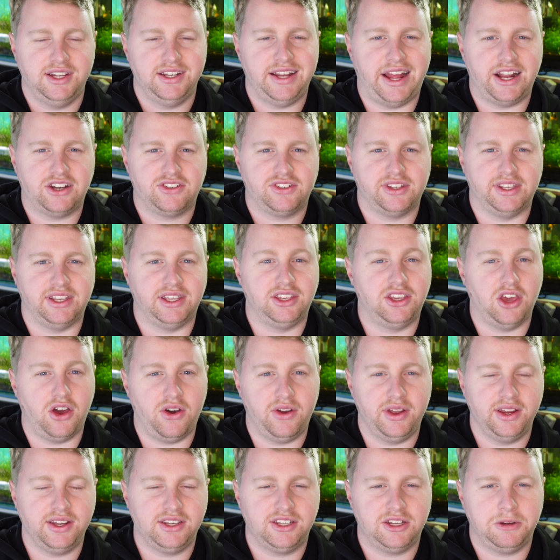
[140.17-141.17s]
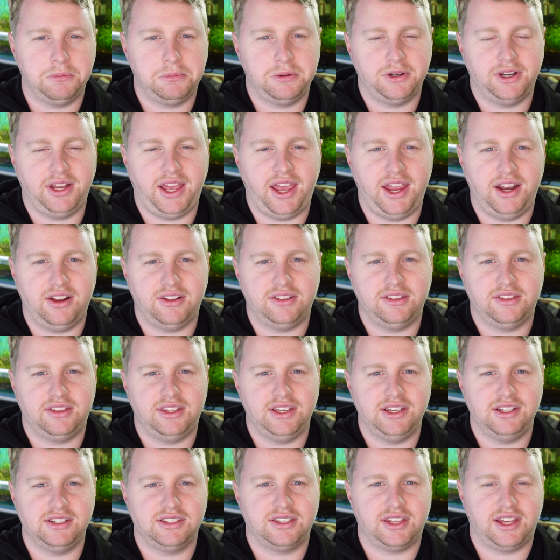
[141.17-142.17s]
naturally going to predate on
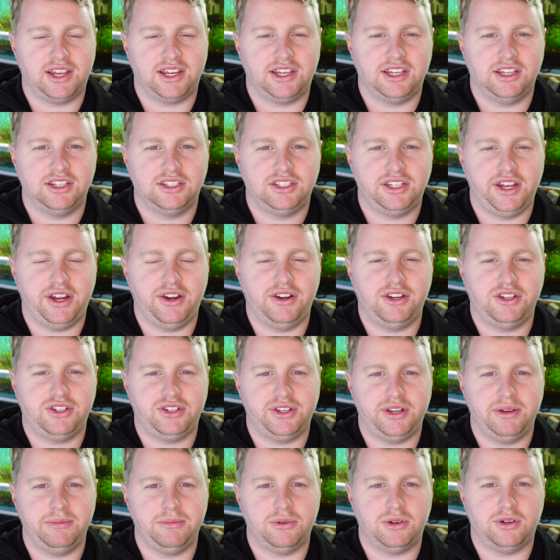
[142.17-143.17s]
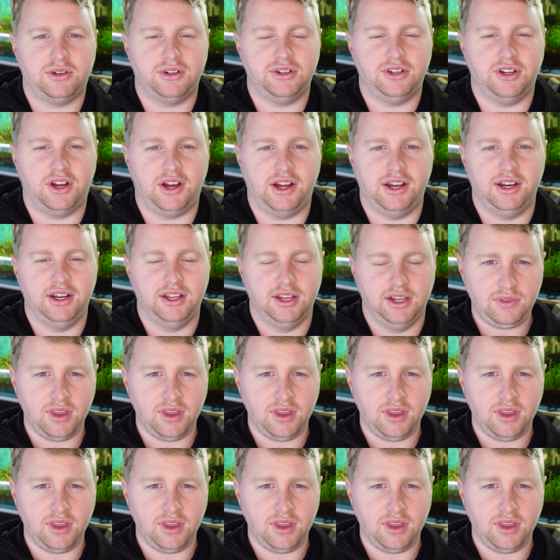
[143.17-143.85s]
things like cherry shrimp or not.